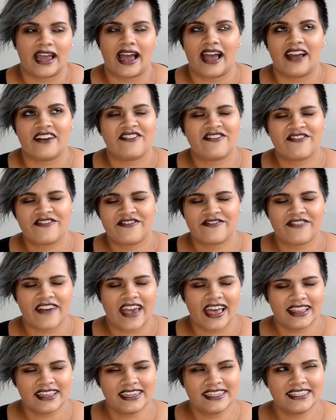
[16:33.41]
I'm
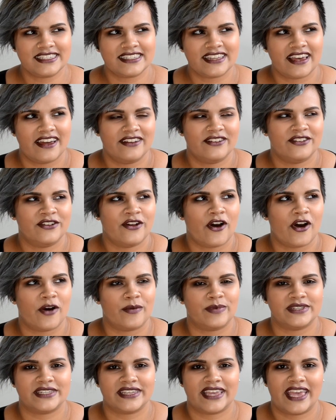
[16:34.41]
fairly certain
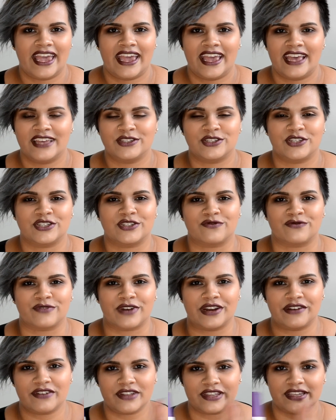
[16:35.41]
Urban Decay has just
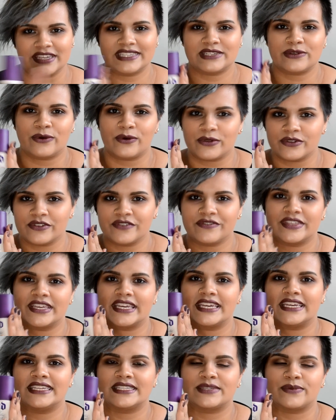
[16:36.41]
re-released all of
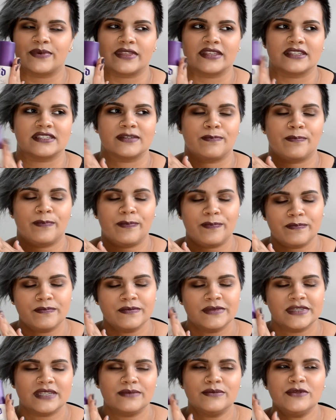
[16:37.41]
these with
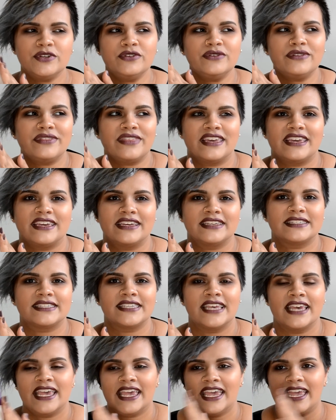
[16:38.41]
some new things
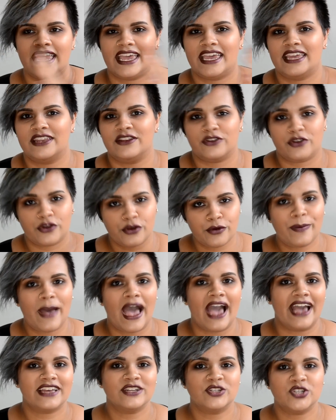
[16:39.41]
in new
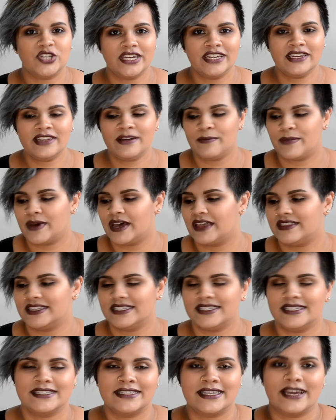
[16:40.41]
packaging, but
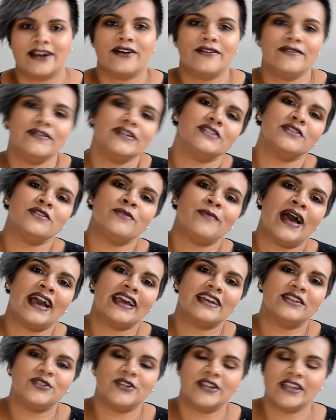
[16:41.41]
this is their original
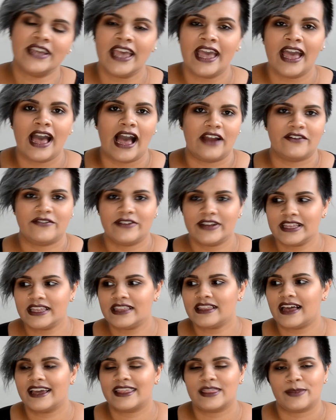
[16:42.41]
packaging. I really
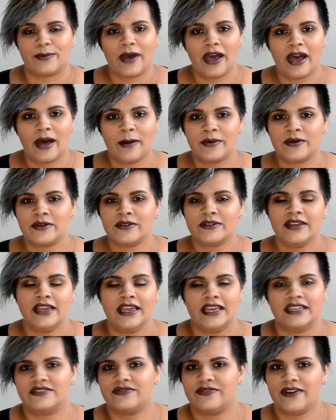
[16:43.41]
like the purple.
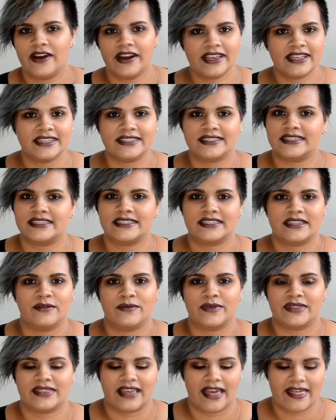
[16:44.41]
It's very consistent
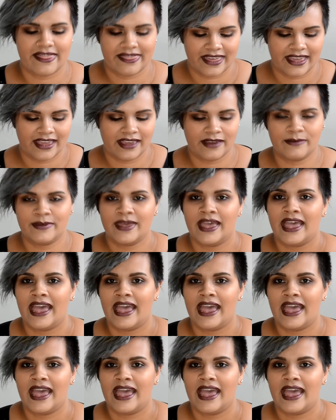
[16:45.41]
with their theme,